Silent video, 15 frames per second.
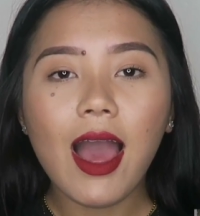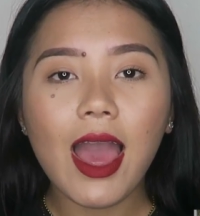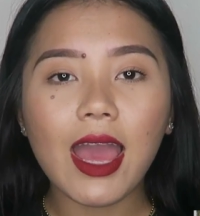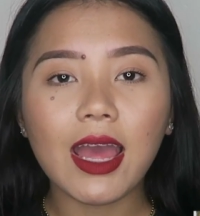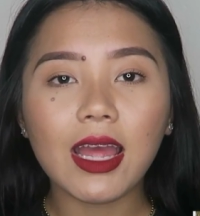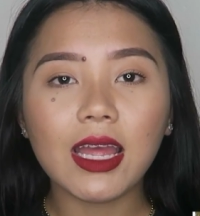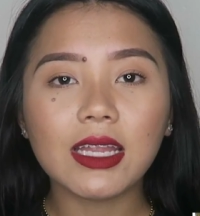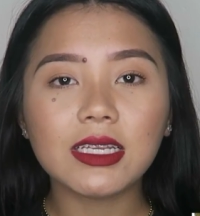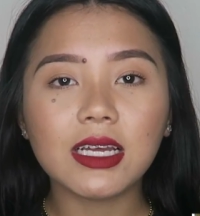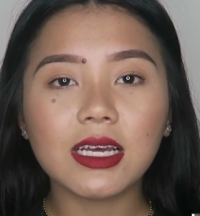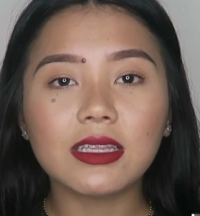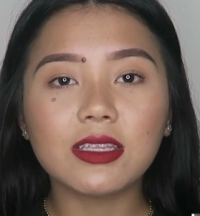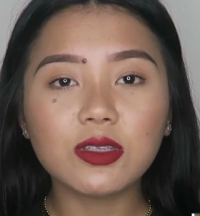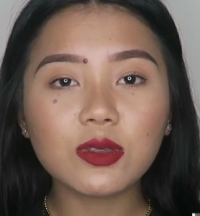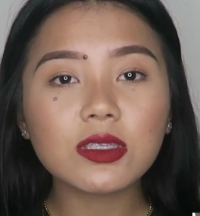
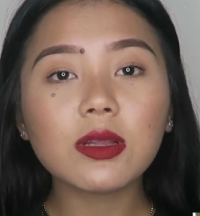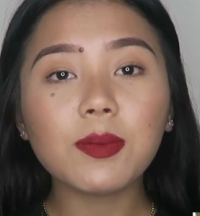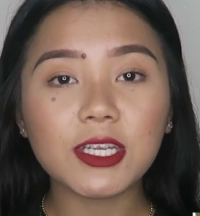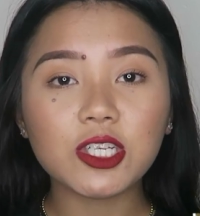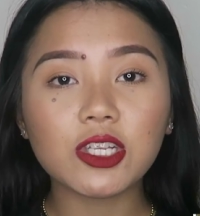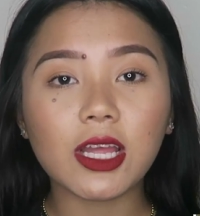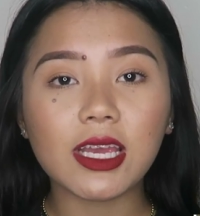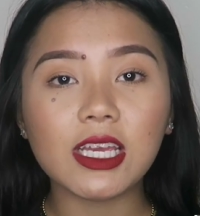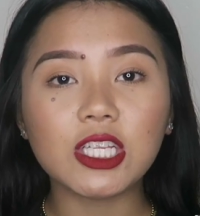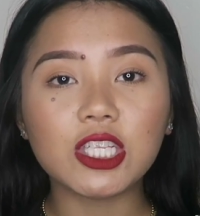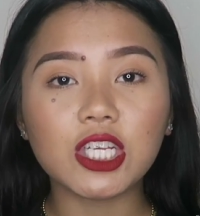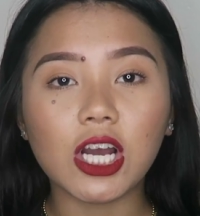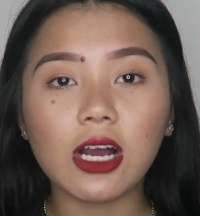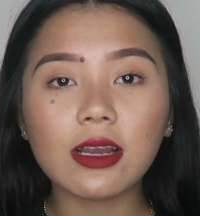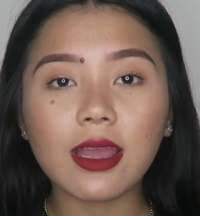and this is a picture that he
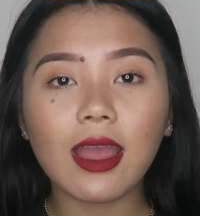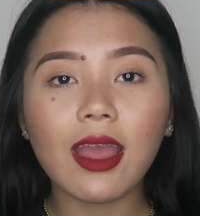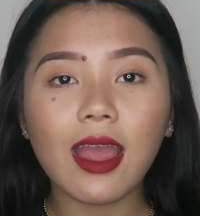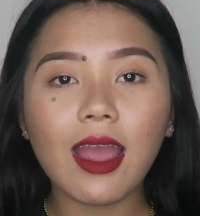took.